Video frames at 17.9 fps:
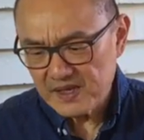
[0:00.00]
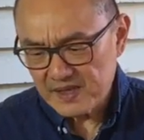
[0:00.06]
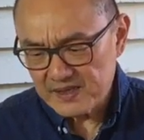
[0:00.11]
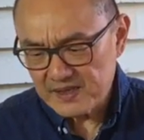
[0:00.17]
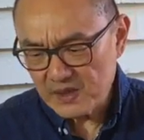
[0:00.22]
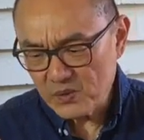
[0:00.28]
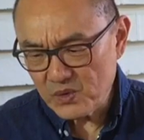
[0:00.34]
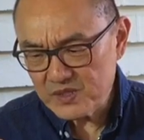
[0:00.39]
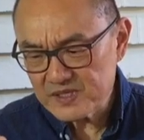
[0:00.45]

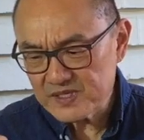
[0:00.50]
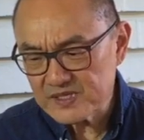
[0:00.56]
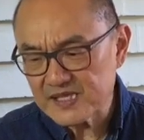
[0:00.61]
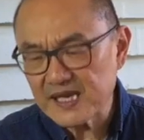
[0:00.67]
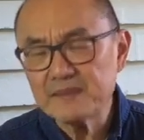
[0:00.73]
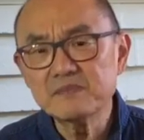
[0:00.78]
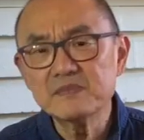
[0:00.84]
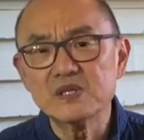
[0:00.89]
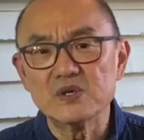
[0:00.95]
There was
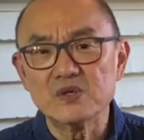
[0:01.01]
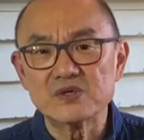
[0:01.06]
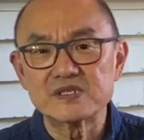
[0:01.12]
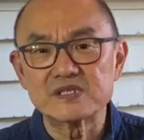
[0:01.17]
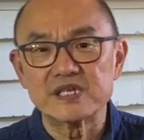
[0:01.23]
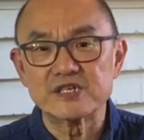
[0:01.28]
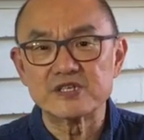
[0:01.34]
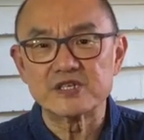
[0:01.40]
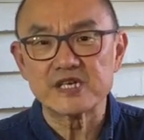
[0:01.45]
some loose
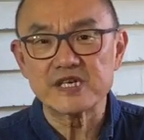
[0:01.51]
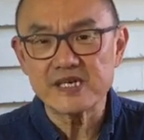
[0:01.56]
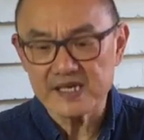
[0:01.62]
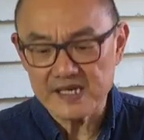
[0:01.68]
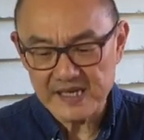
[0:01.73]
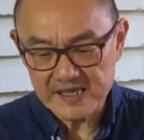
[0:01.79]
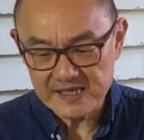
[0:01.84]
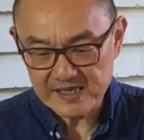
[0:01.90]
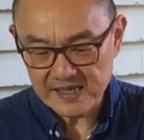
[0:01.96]
stitching,
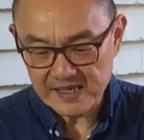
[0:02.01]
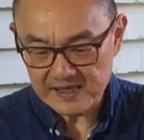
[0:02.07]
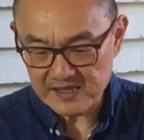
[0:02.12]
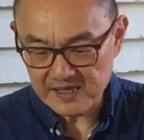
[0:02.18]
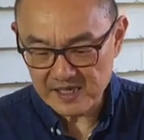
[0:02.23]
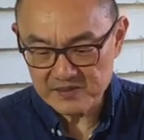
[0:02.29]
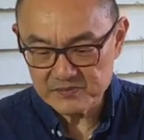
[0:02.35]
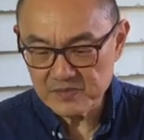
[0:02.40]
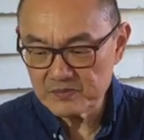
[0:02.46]
I, I
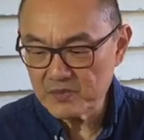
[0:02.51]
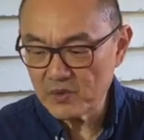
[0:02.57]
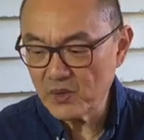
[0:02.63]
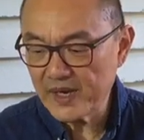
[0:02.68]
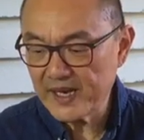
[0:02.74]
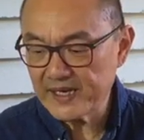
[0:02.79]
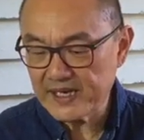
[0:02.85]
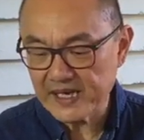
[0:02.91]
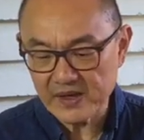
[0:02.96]
can't remember
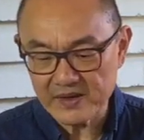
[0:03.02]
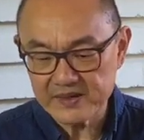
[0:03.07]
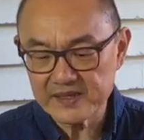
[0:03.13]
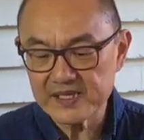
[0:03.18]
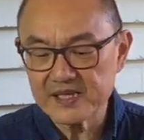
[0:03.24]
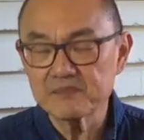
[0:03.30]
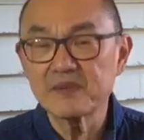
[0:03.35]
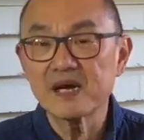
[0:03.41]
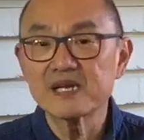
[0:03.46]
where now, I
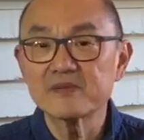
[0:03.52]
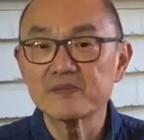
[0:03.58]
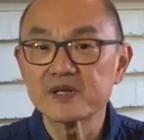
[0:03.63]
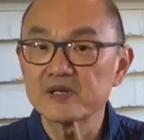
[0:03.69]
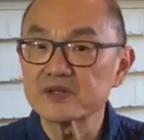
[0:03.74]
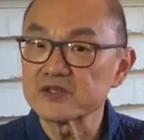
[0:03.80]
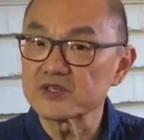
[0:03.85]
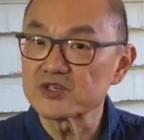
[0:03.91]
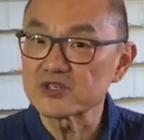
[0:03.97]
think it might have been
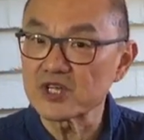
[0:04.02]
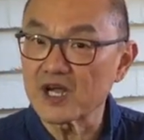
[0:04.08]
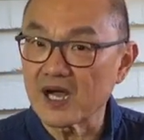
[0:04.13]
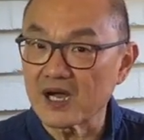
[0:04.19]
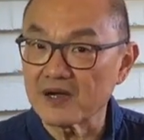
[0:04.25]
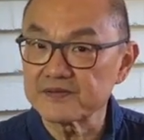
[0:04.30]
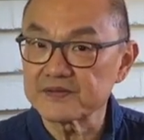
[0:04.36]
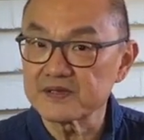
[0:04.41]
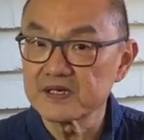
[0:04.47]
on the
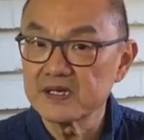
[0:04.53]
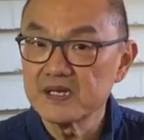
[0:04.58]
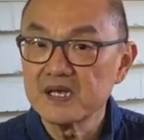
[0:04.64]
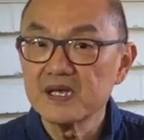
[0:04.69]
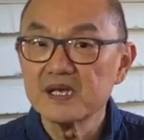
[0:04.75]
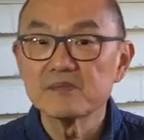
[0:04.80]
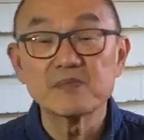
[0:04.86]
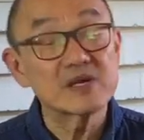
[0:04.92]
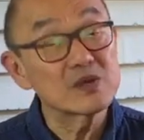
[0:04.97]
shaft,
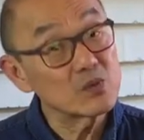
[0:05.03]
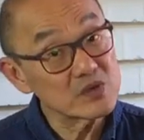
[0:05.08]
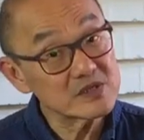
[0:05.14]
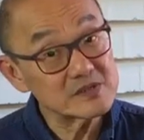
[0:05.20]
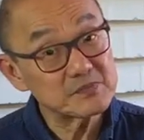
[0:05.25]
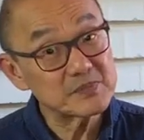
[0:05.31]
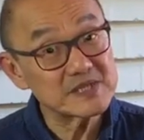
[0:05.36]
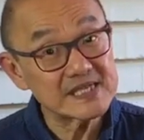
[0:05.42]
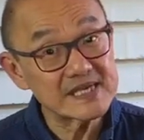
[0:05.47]
but it
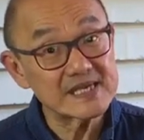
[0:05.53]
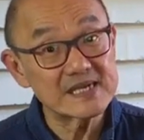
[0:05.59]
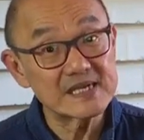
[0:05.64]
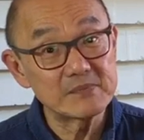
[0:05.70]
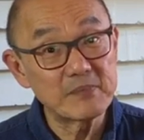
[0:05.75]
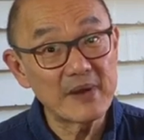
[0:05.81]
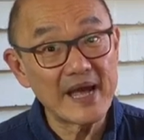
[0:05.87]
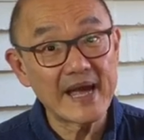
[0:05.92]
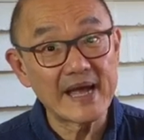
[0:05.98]
wasn't particularly
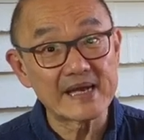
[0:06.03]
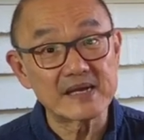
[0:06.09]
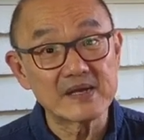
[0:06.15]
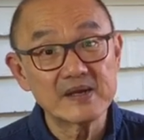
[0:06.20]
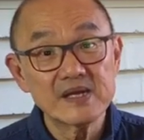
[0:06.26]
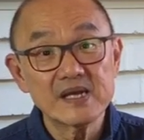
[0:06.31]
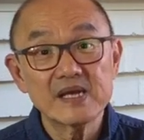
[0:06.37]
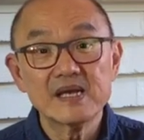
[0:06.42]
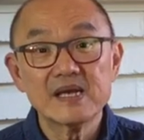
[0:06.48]
bad
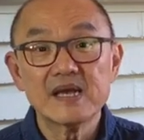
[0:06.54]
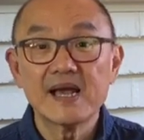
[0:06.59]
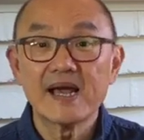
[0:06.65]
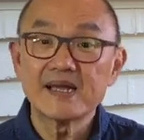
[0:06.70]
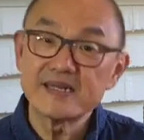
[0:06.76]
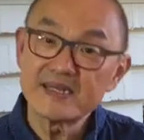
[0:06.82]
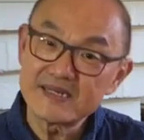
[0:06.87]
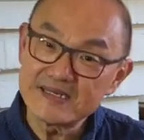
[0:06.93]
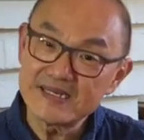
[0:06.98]

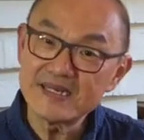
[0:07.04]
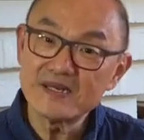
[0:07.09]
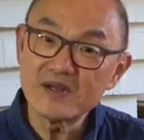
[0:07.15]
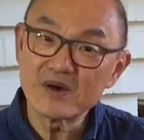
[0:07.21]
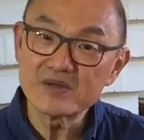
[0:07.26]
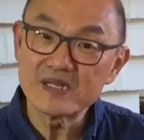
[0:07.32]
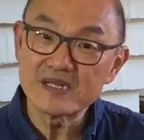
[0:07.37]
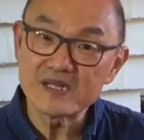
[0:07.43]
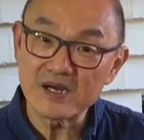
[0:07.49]
and it did
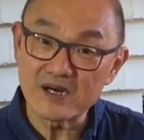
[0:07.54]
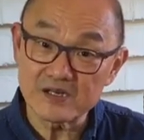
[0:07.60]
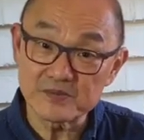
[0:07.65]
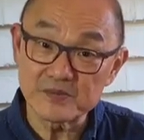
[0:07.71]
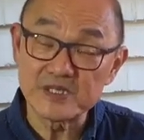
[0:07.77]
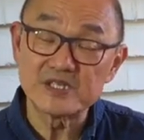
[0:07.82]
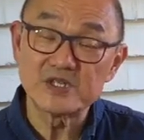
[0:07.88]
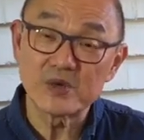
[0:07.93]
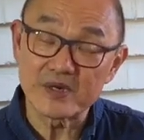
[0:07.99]
only cost
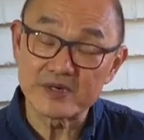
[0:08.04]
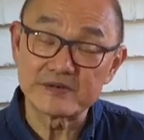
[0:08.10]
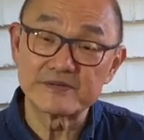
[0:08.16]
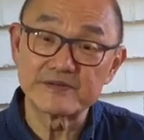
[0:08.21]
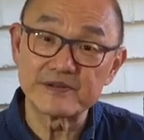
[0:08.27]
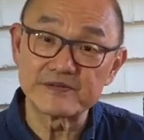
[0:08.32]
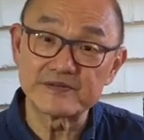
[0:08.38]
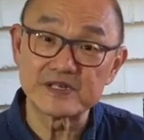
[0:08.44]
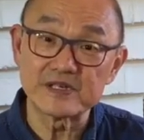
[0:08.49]
me two hundred
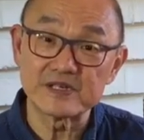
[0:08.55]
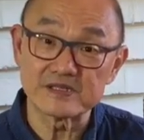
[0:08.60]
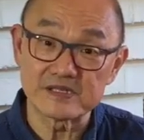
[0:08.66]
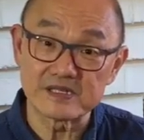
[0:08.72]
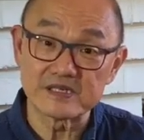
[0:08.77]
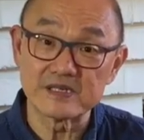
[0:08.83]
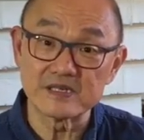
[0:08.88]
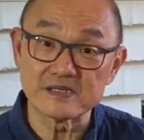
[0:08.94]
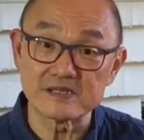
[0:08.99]
fifty
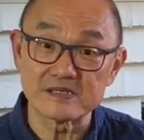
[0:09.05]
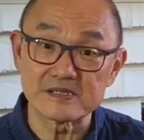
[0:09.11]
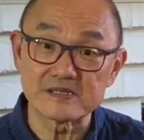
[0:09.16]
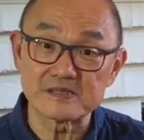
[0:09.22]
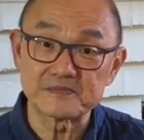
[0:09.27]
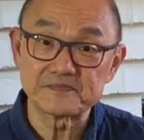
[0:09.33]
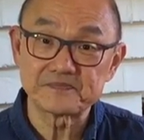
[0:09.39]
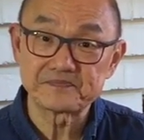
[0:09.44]
Aussie dollars.